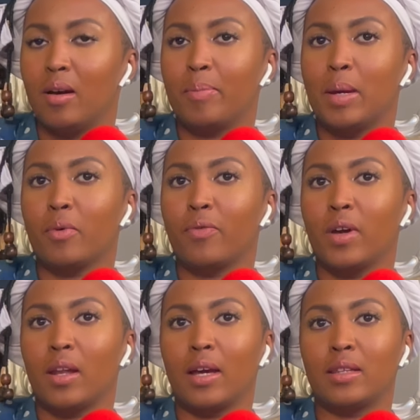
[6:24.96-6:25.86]
People
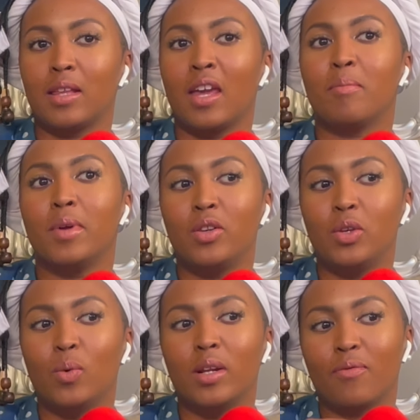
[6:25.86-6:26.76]
felt like that they had been
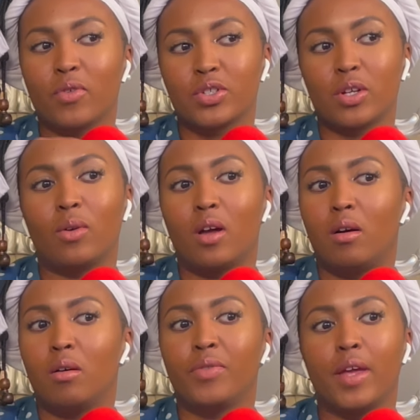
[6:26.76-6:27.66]
doing it for so
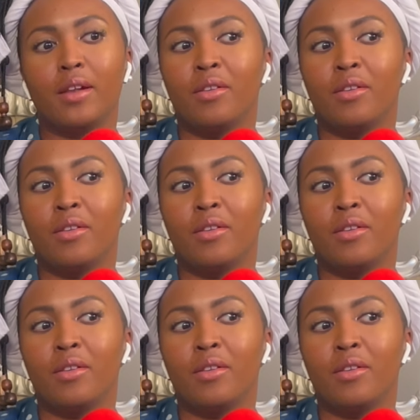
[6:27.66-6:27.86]
long that